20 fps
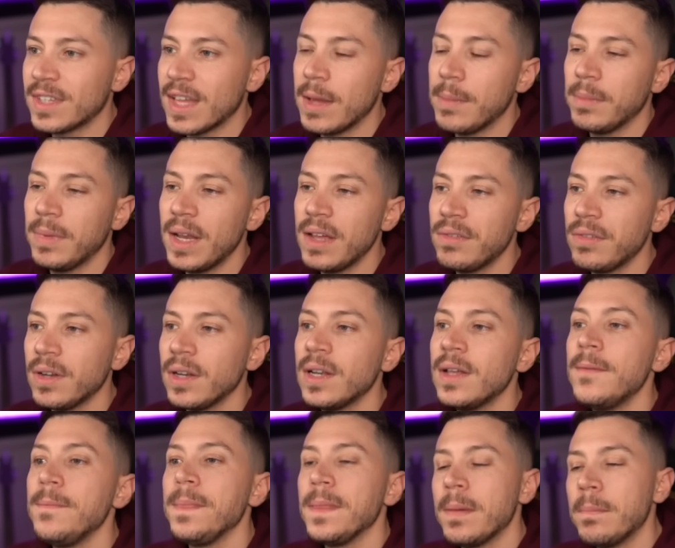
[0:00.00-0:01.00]
same level,
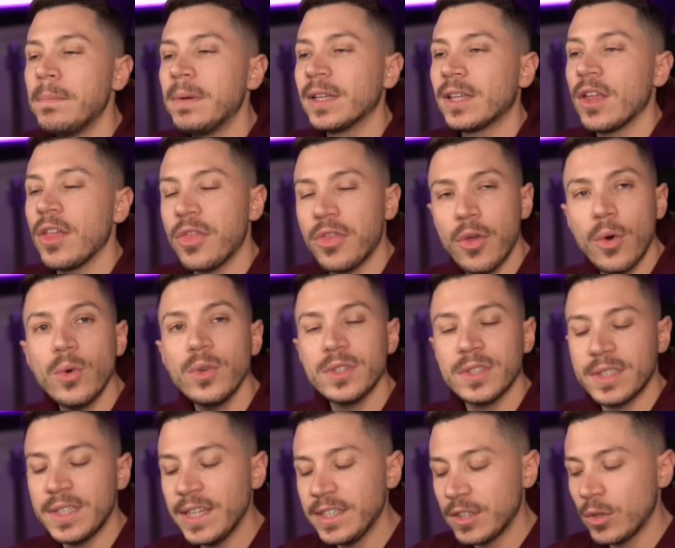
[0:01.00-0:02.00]
but those
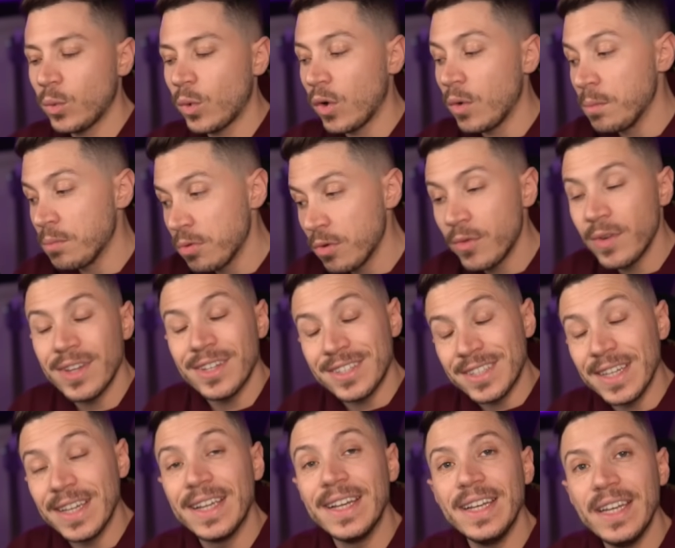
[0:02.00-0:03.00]
things that were improved
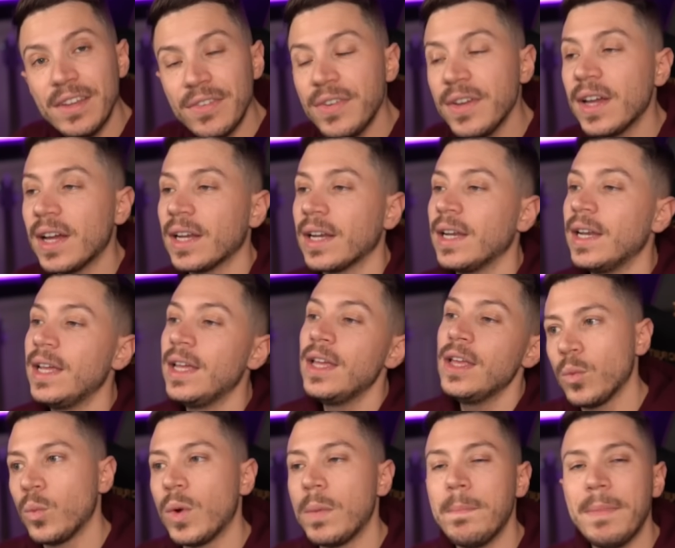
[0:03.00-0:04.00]
significantly
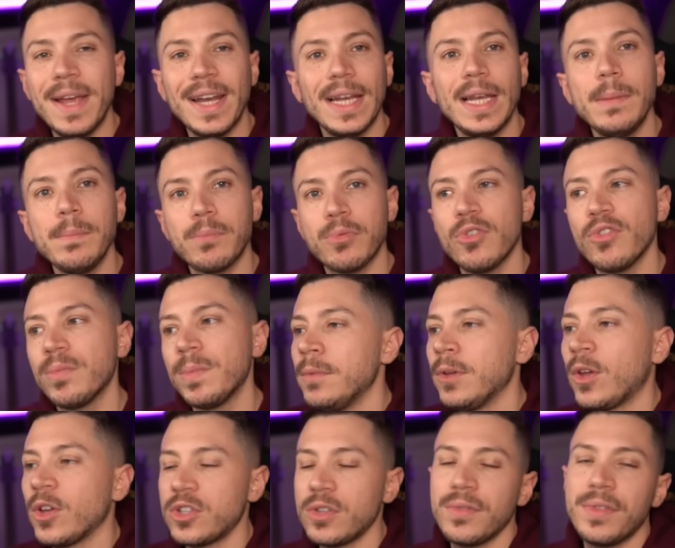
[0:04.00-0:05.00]
were mainly improved
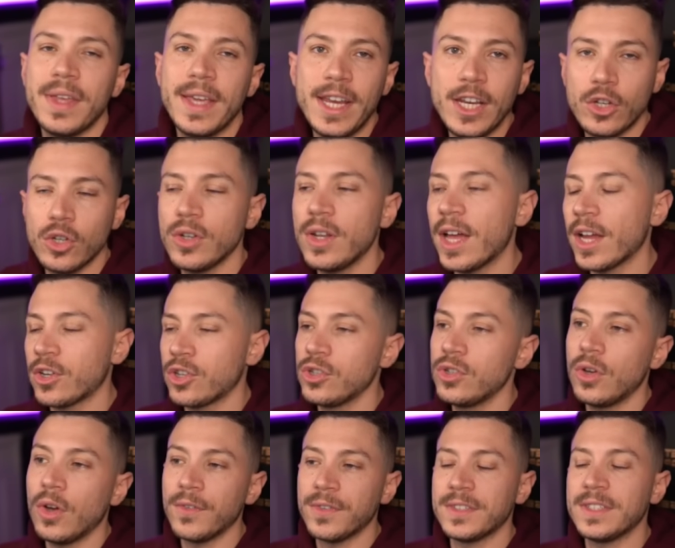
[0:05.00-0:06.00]
because of the introduction
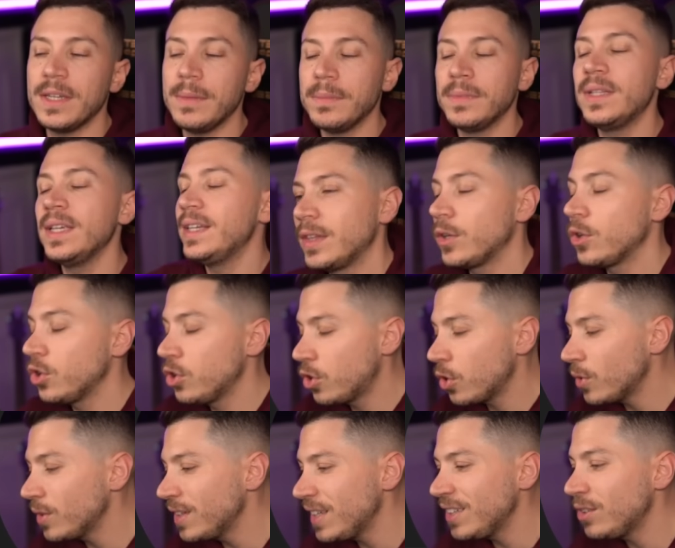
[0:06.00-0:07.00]
of SIMD. Now you
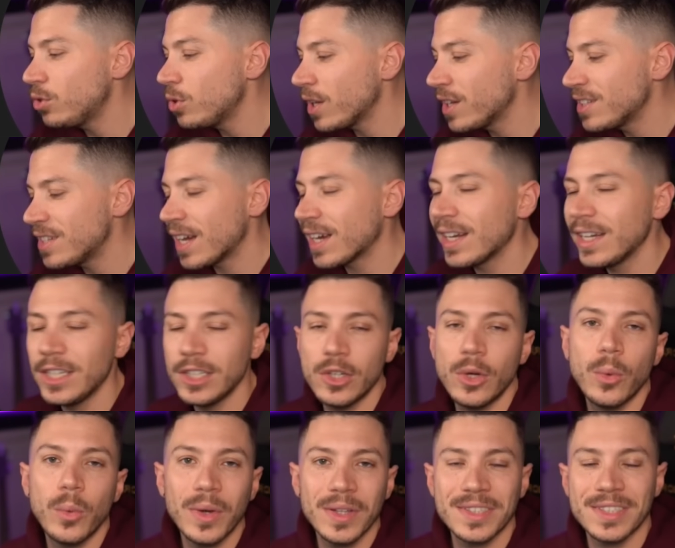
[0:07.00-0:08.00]
don't need to exactly know
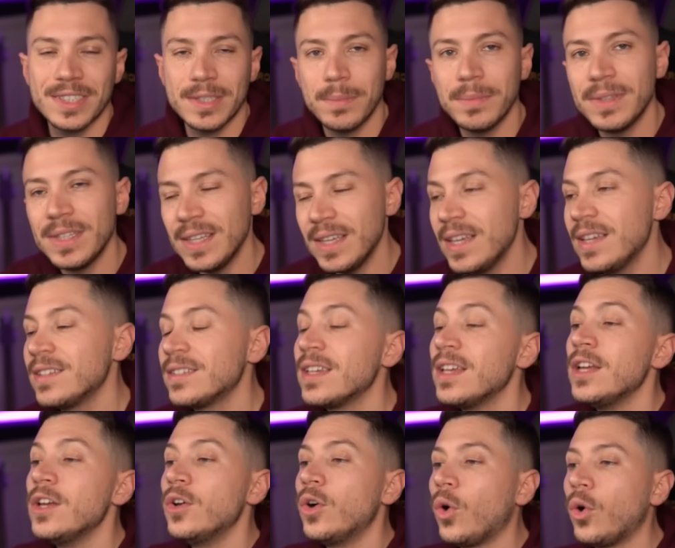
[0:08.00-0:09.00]
what SIMD is,
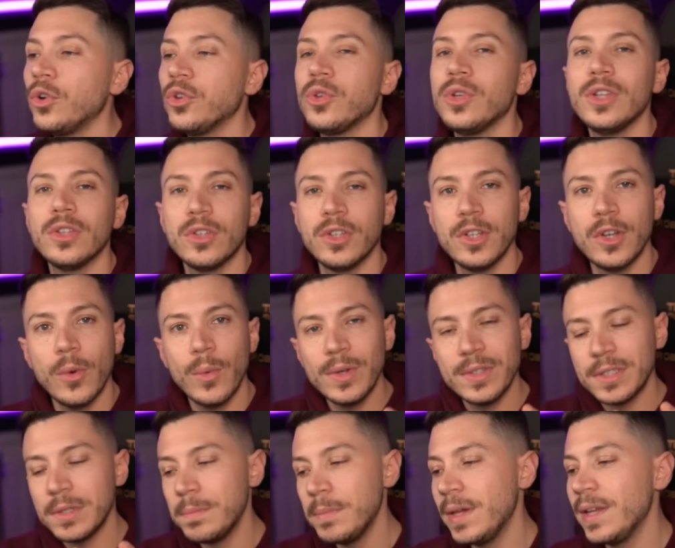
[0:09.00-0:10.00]
all you need to know is
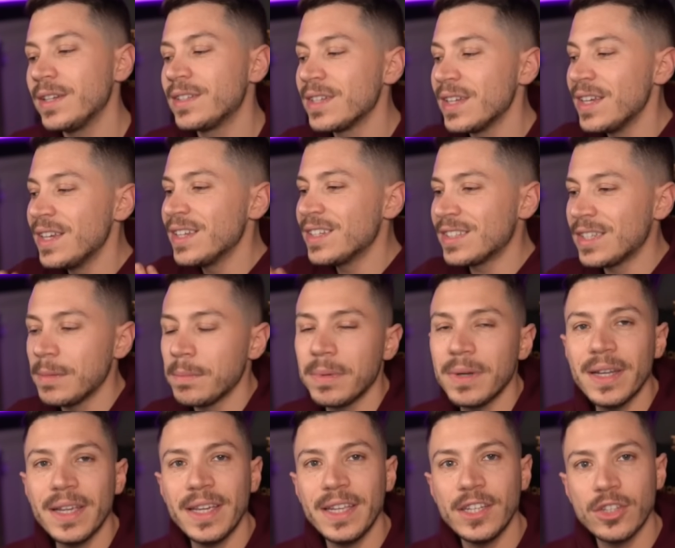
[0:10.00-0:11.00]
it means simple
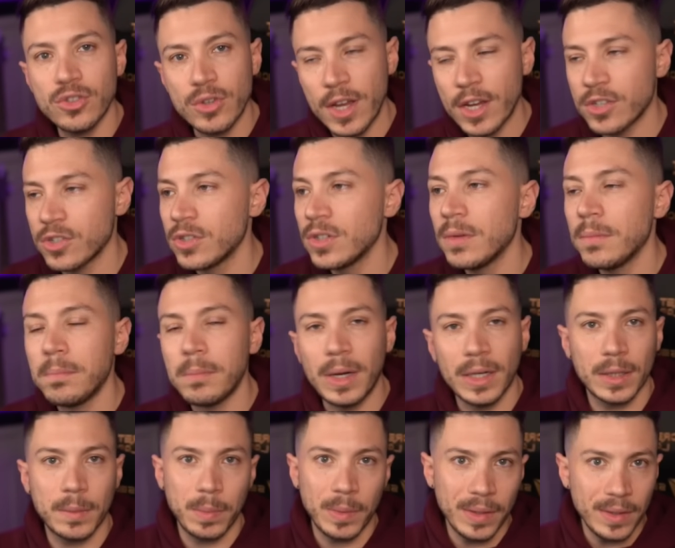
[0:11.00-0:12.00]
instruction
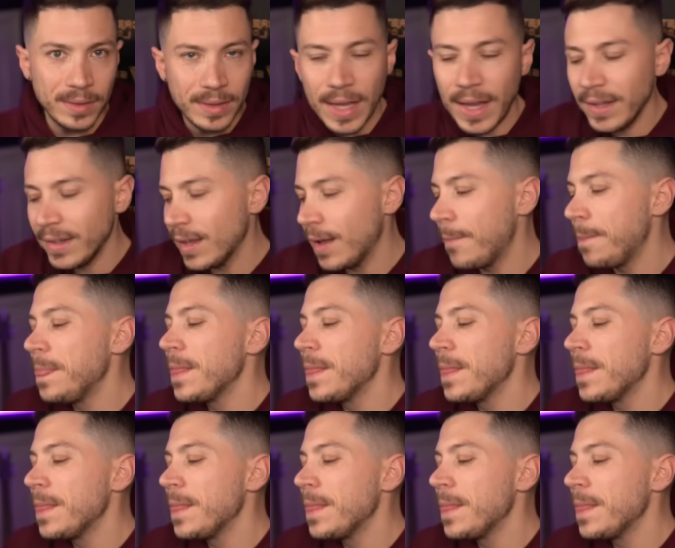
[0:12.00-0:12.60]
multiple data.